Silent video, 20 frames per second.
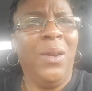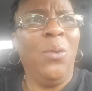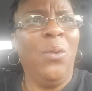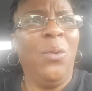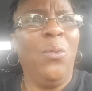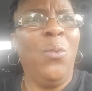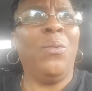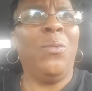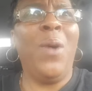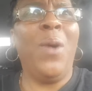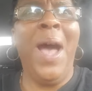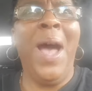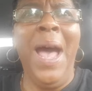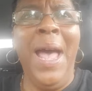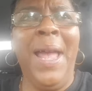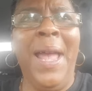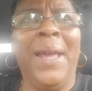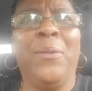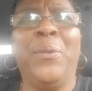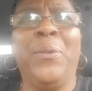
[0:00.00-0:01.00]
What?
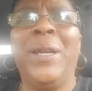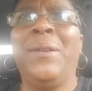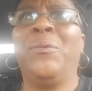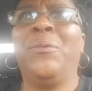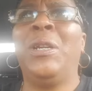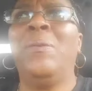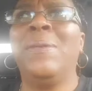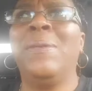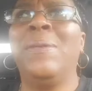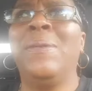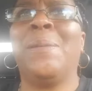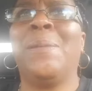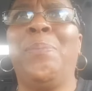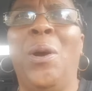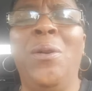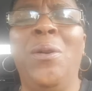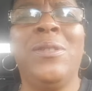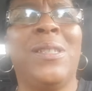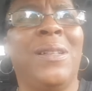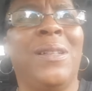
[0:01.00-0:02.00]
Why? We were supposed to